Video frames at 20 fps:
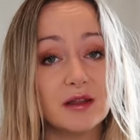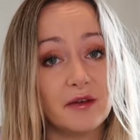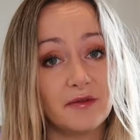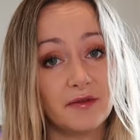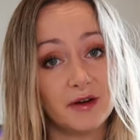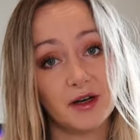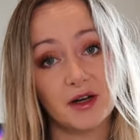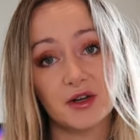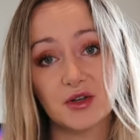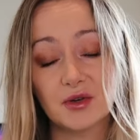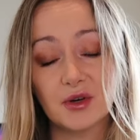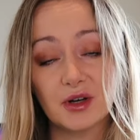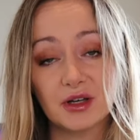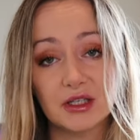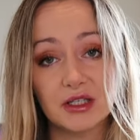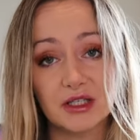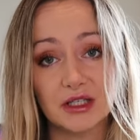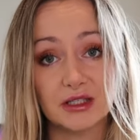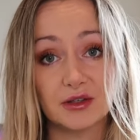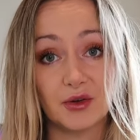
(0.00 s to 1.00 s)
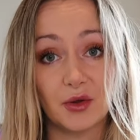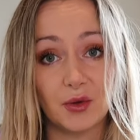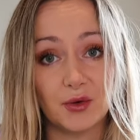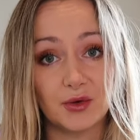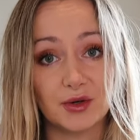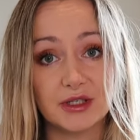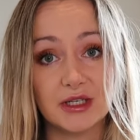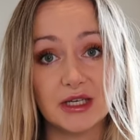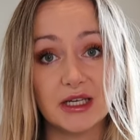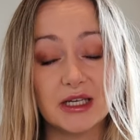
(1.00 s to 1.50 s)
the Financial Conduct
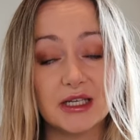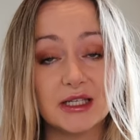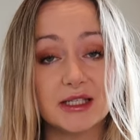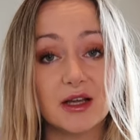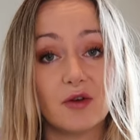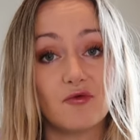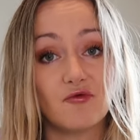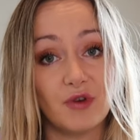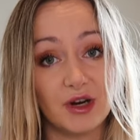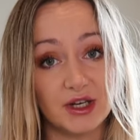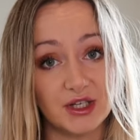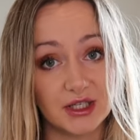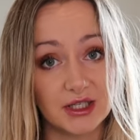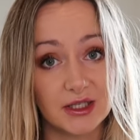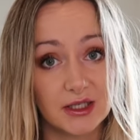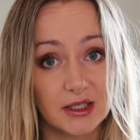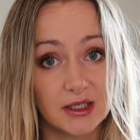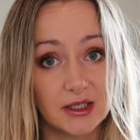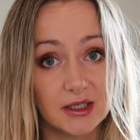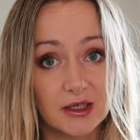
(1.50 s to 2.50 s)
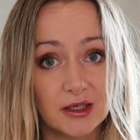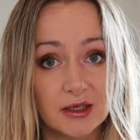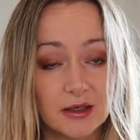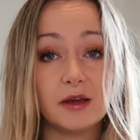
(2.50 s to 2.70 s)
Authority's register.